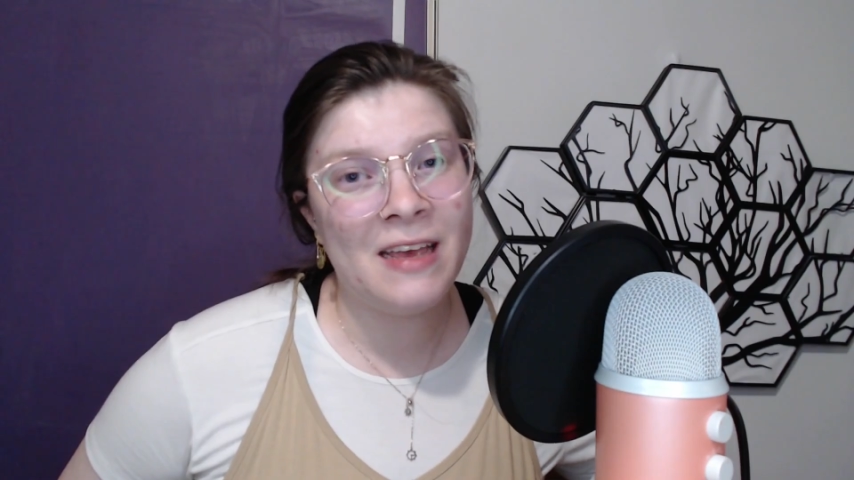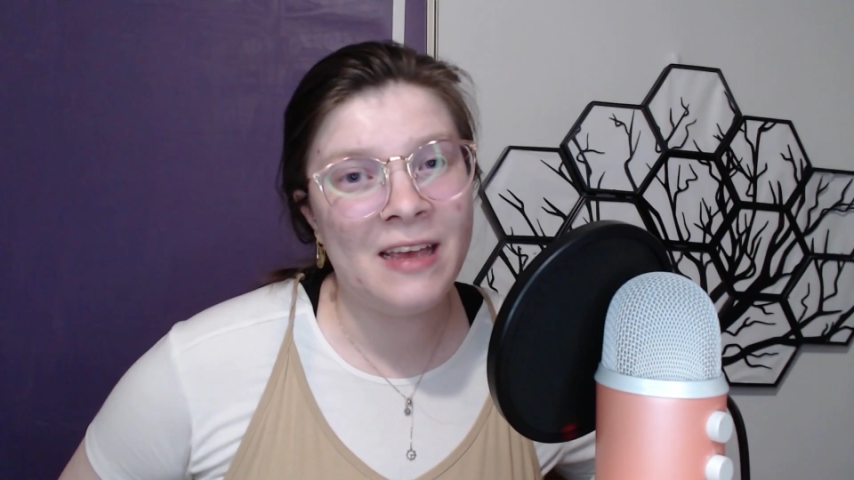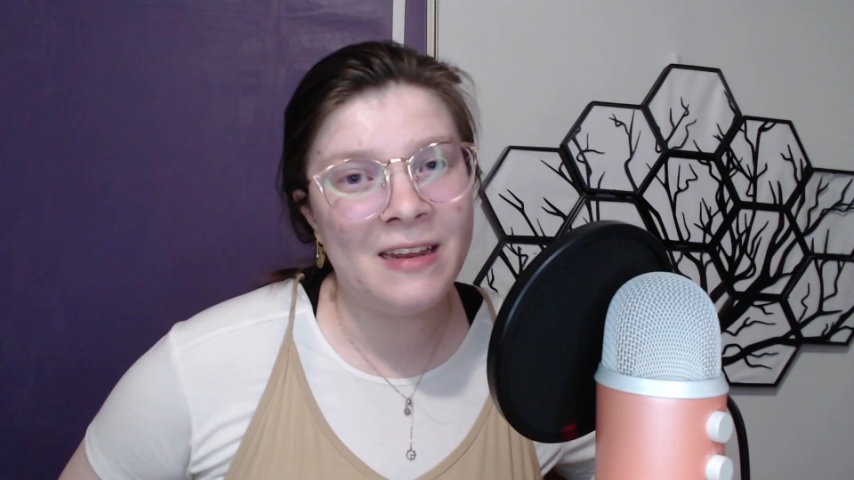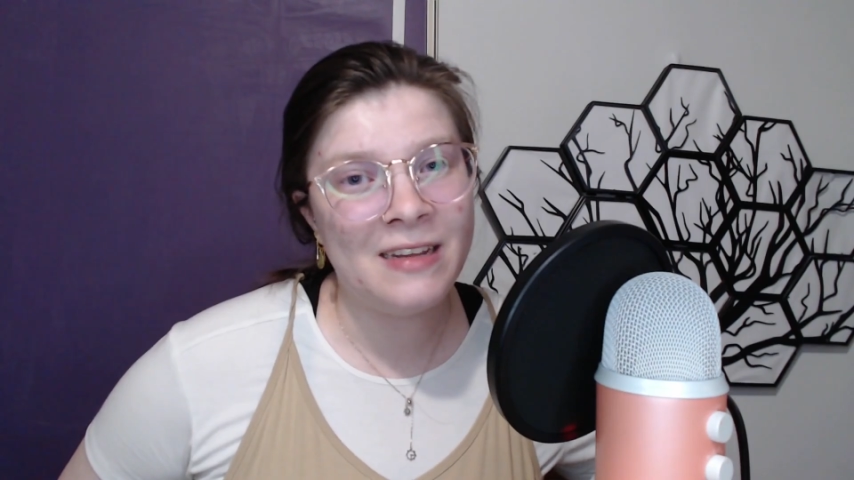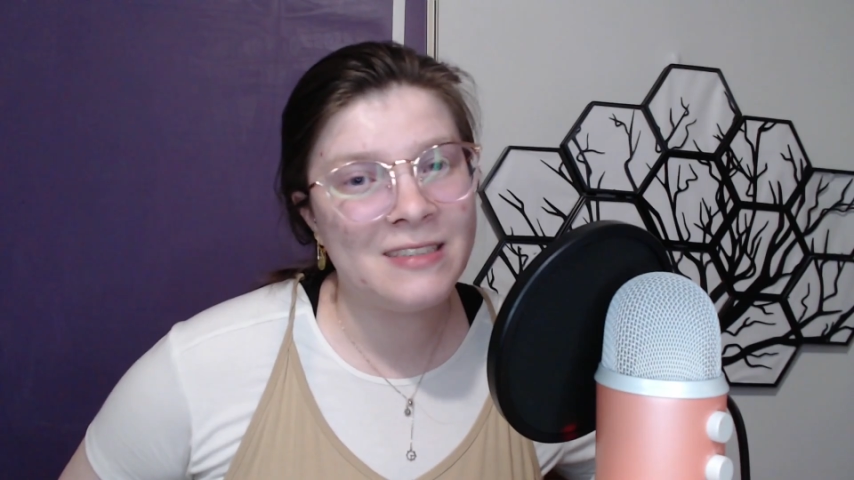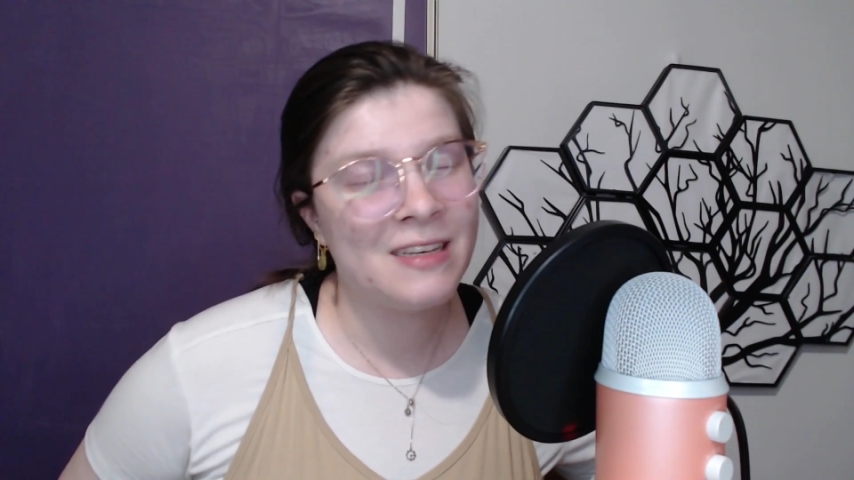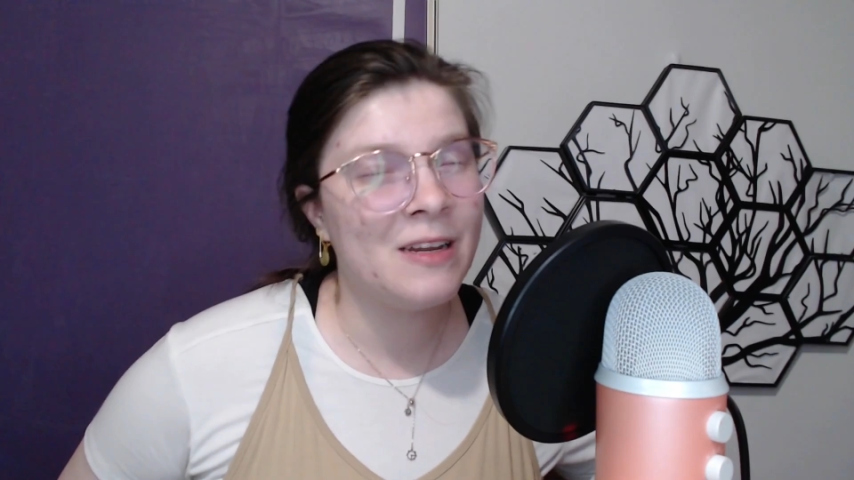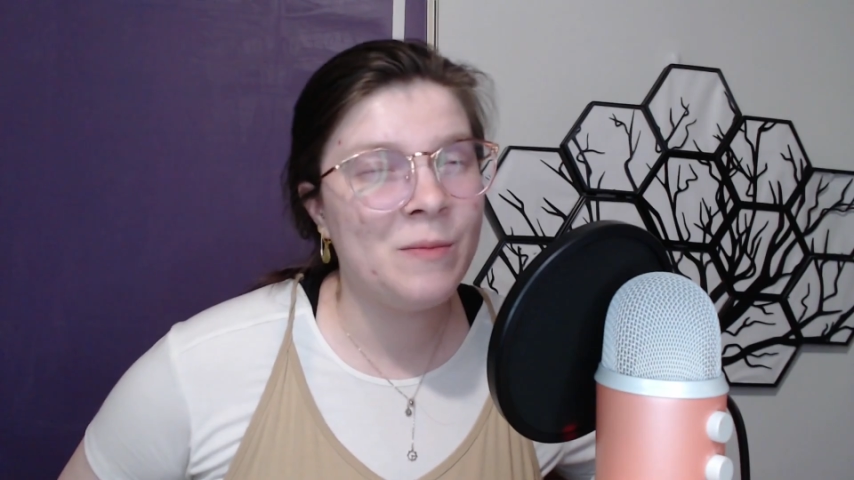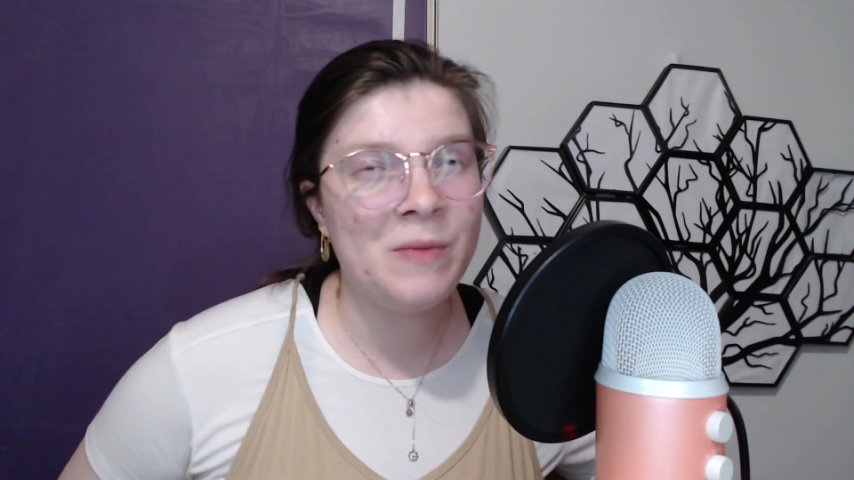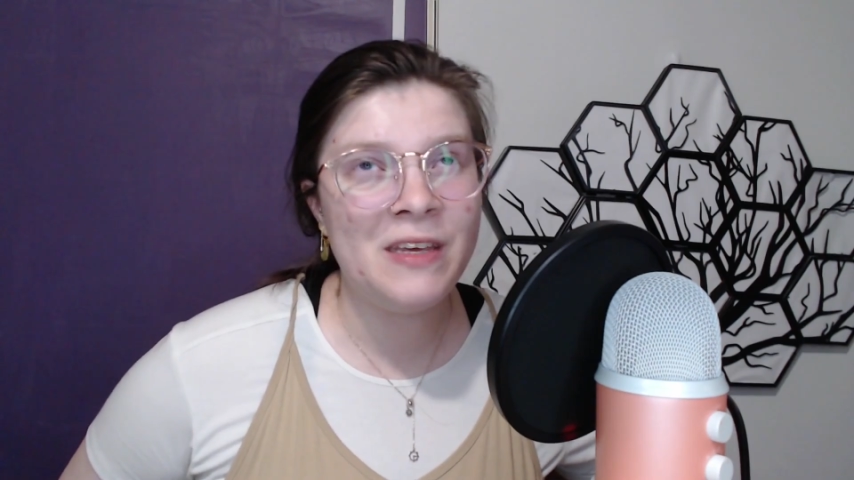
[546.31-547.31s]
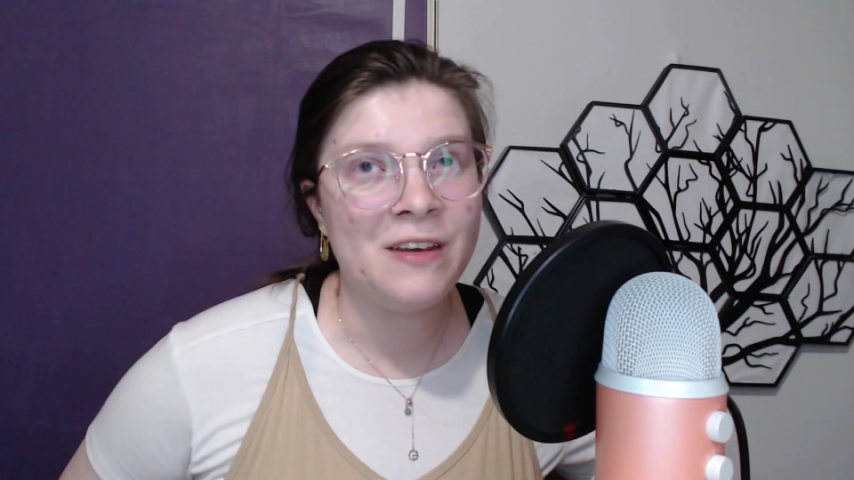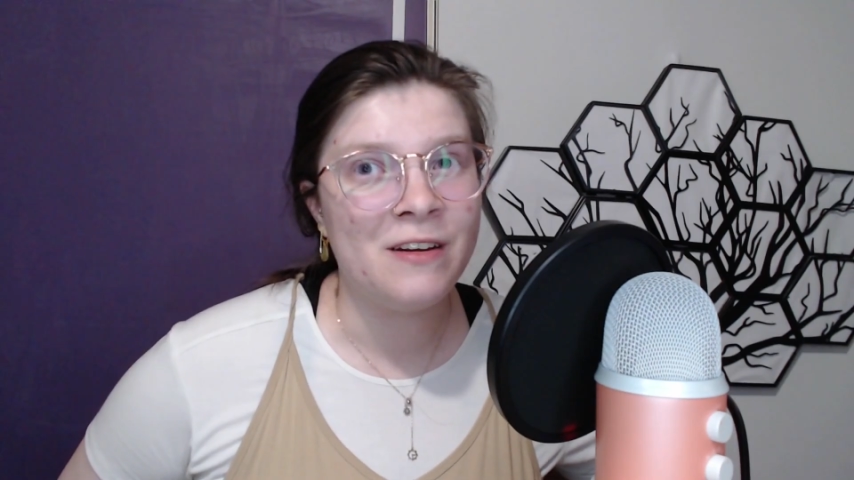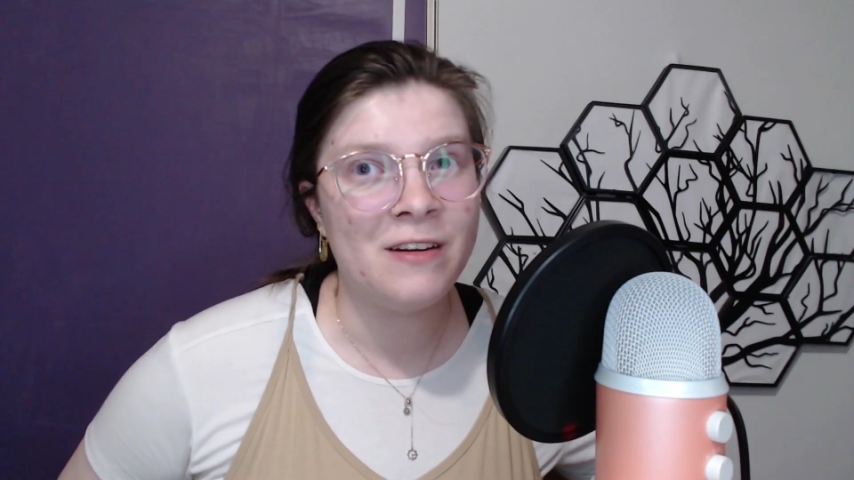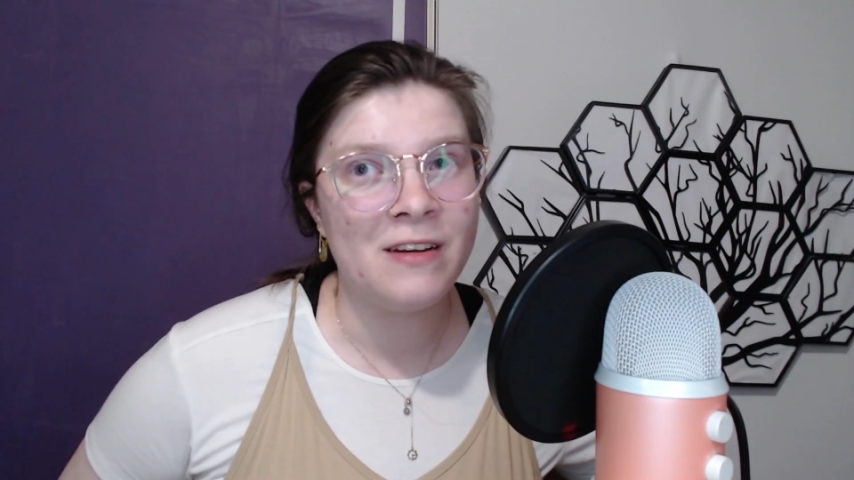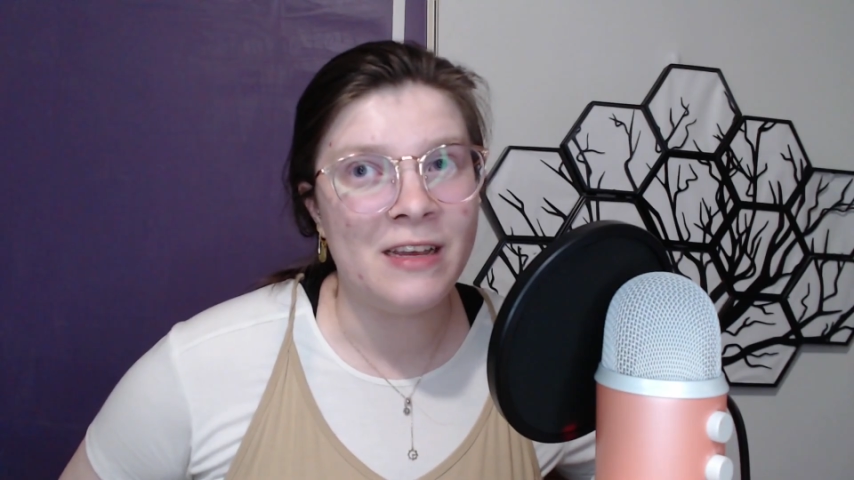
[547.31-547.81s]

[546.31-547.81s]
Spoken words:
and it's going to be here,